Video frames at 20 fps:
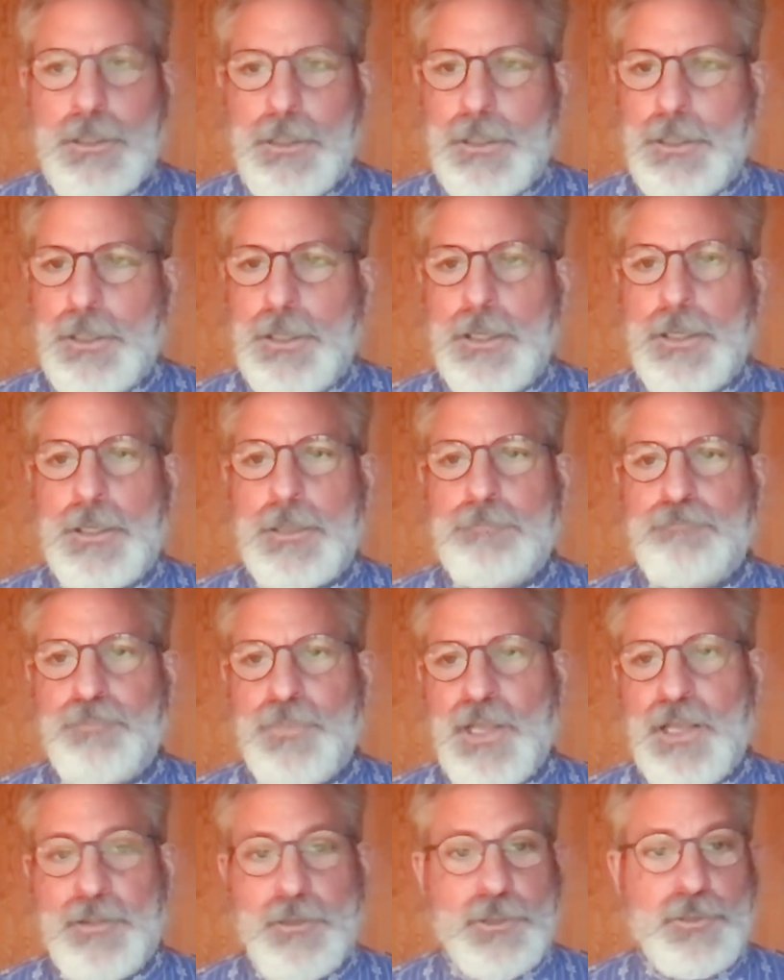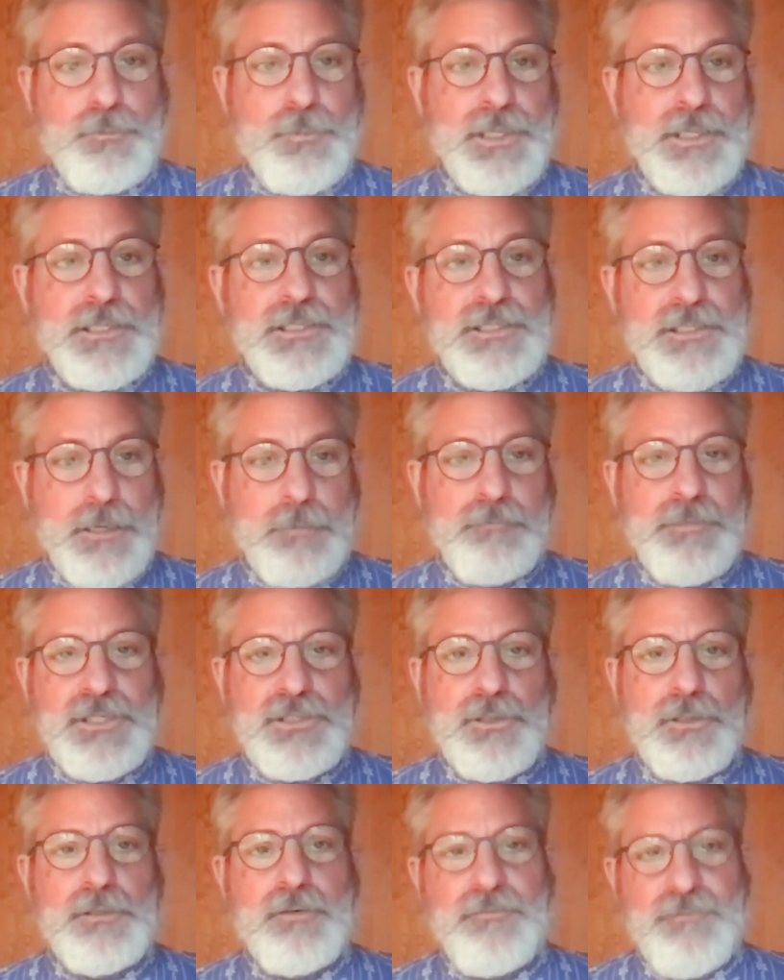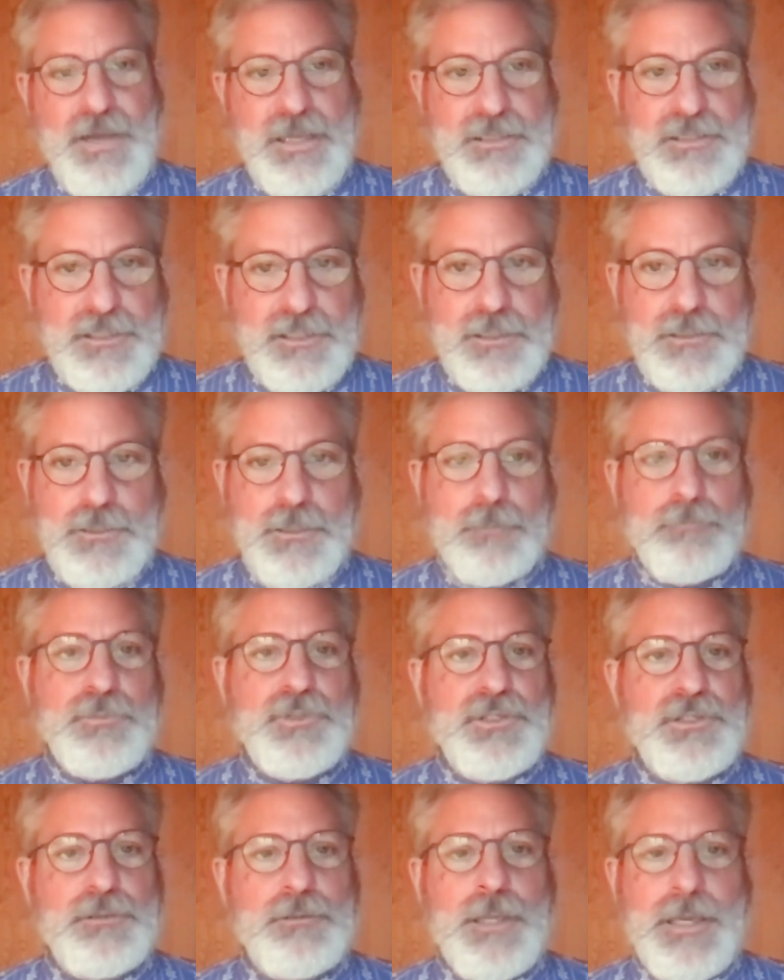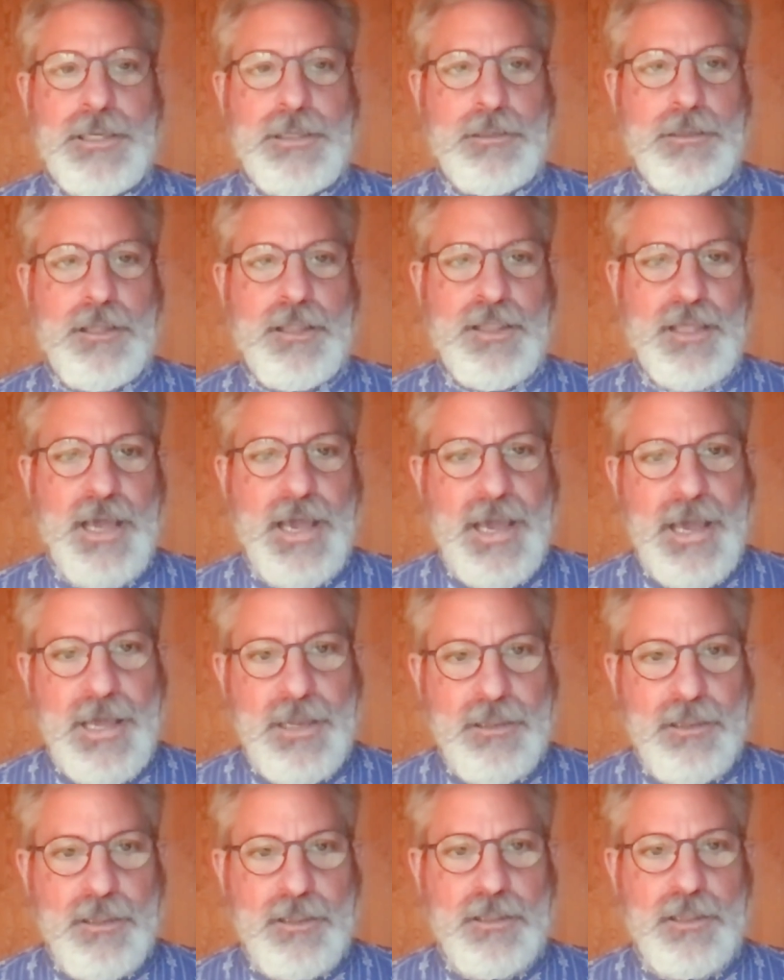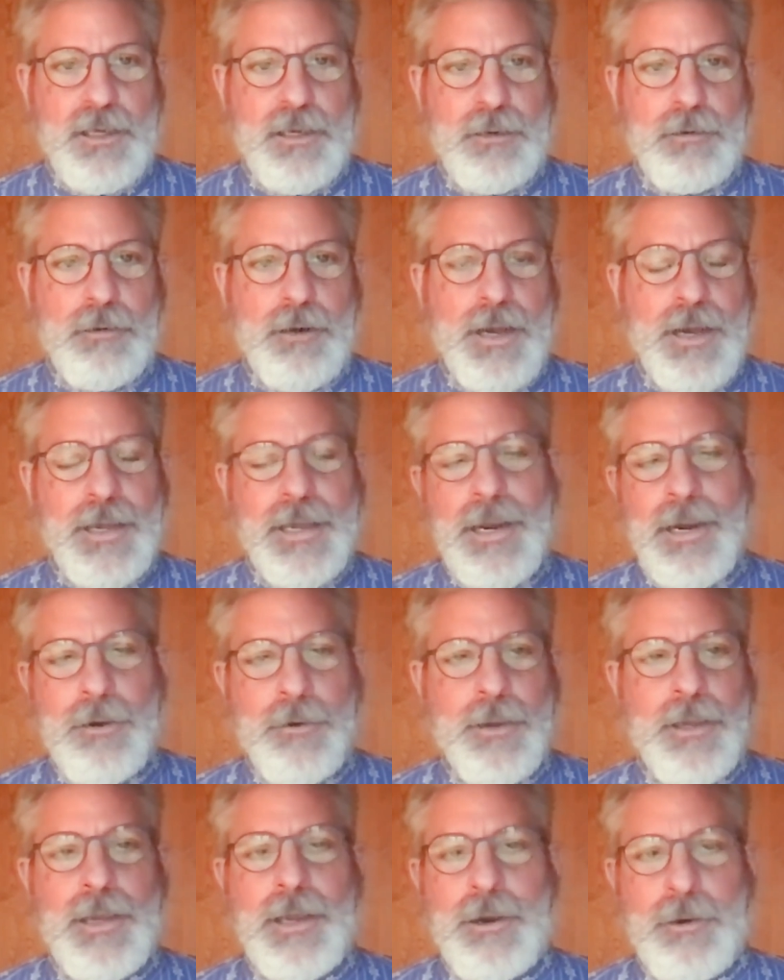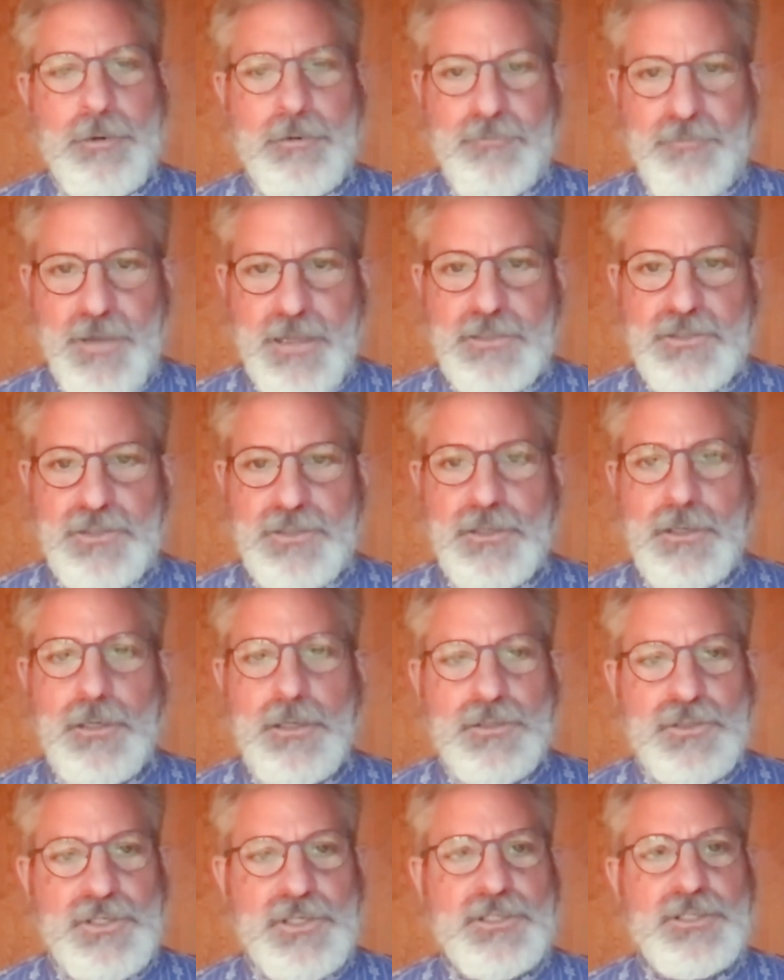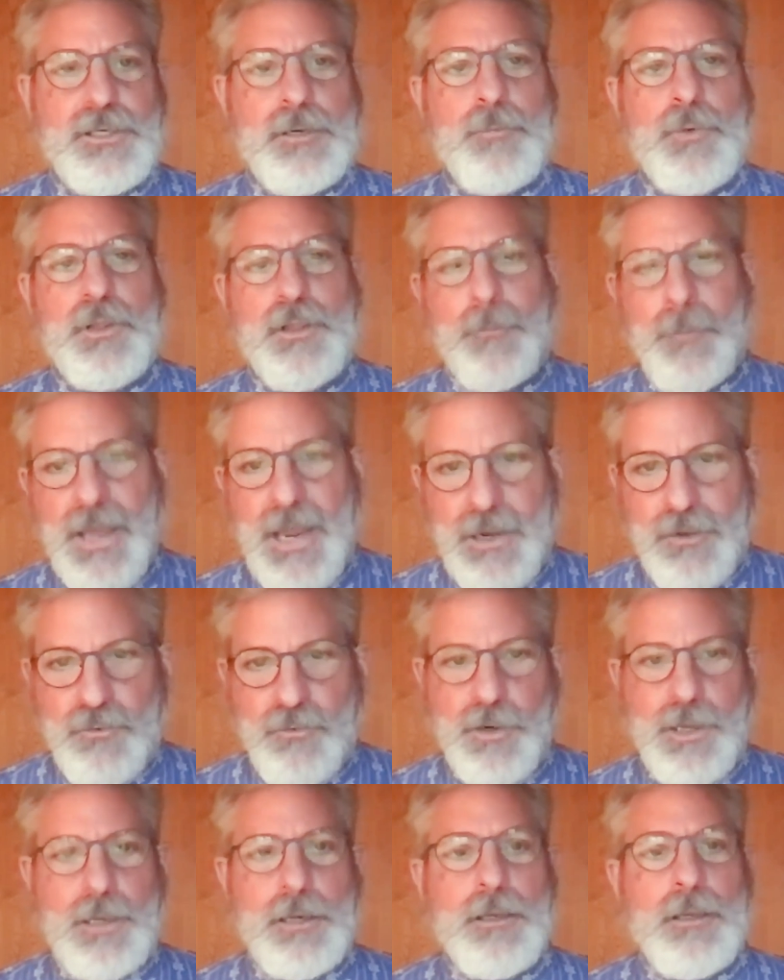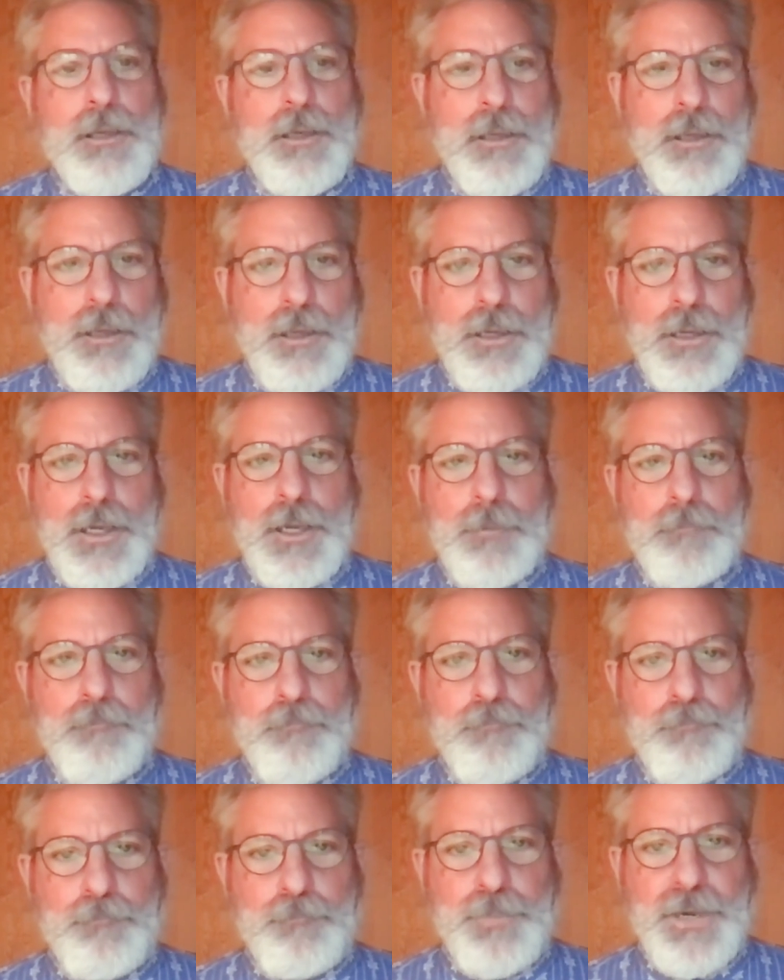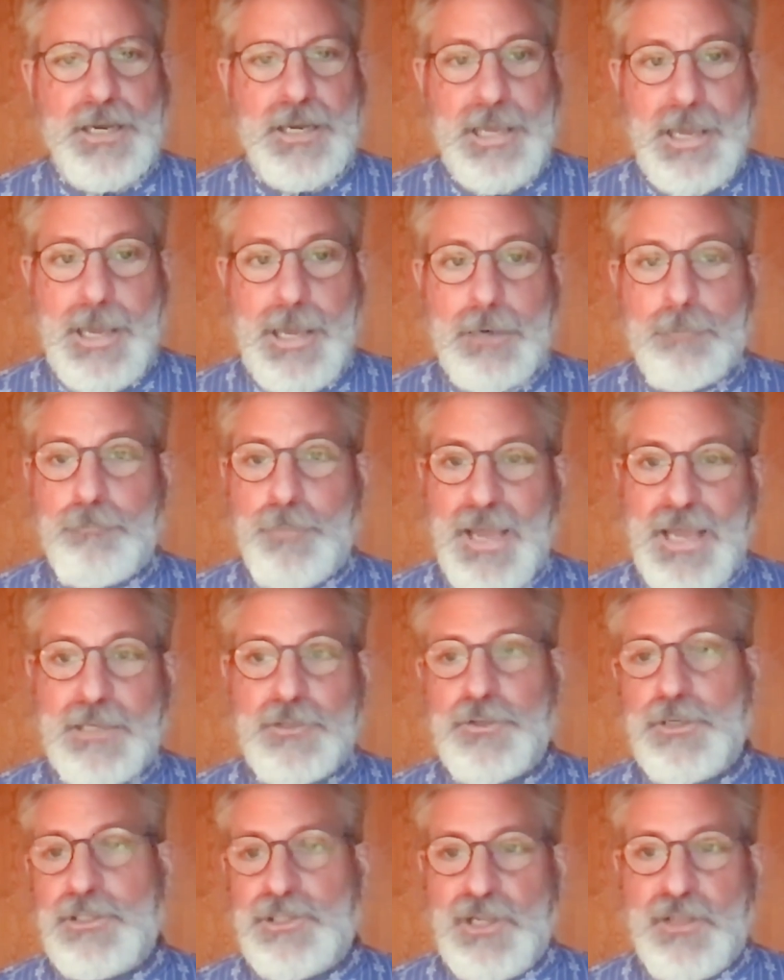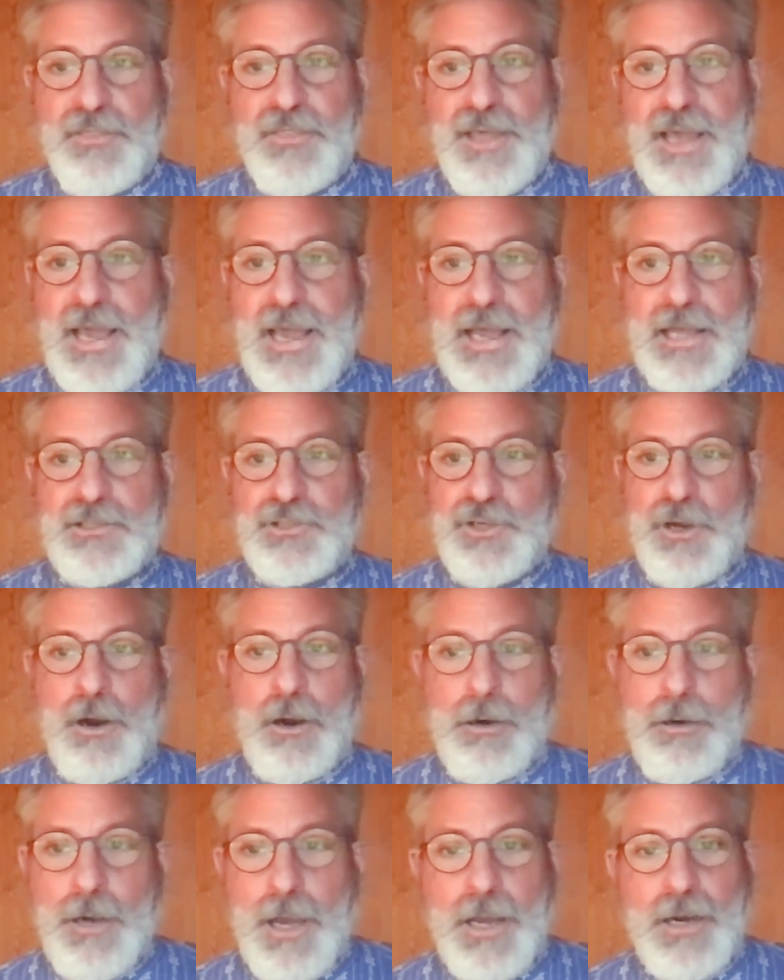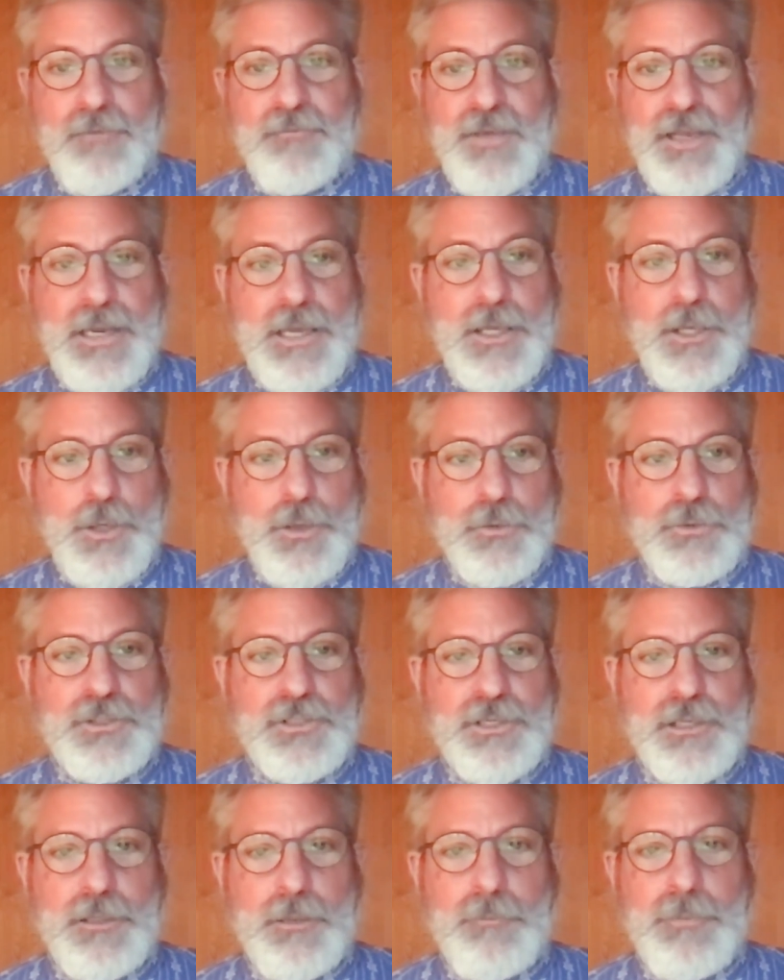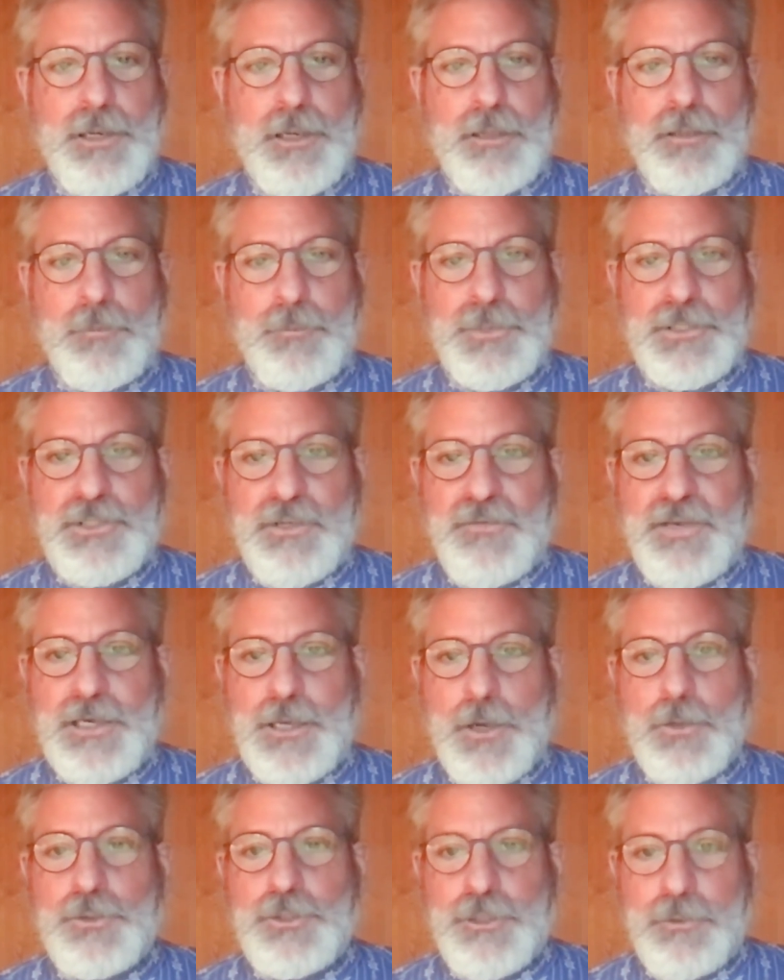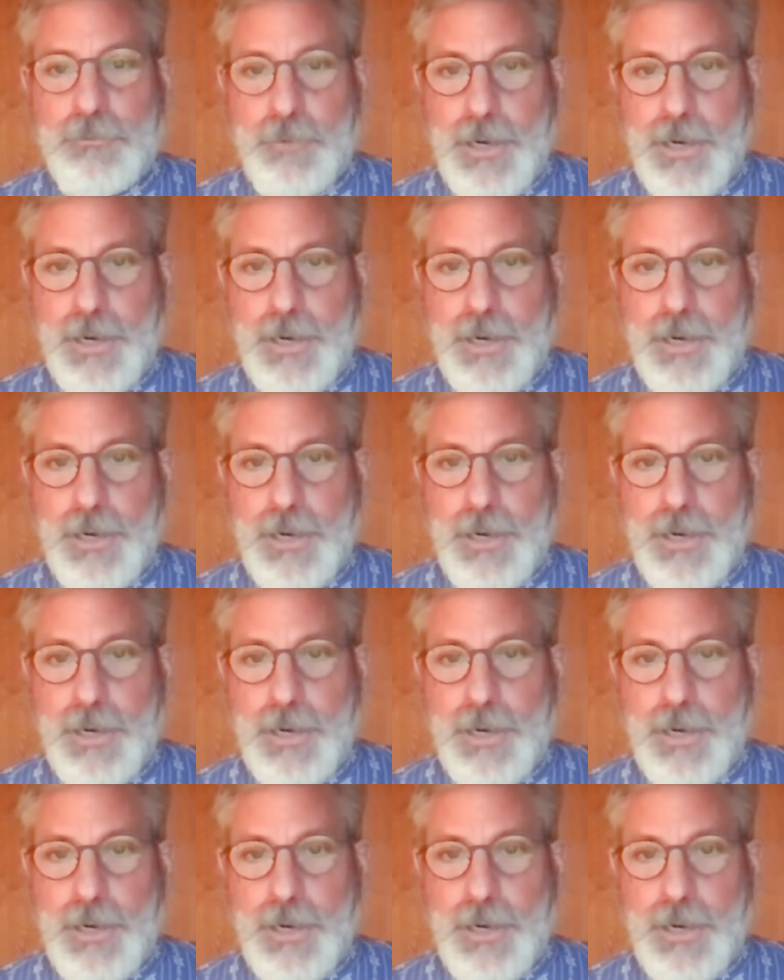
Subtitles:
And there's ballistic missile defense systems like the THAAD, Theater High Area Air Defense System, or the Patriot. But again, Patriots and THAADs are not of any use in the middle of the Pacific Ocean,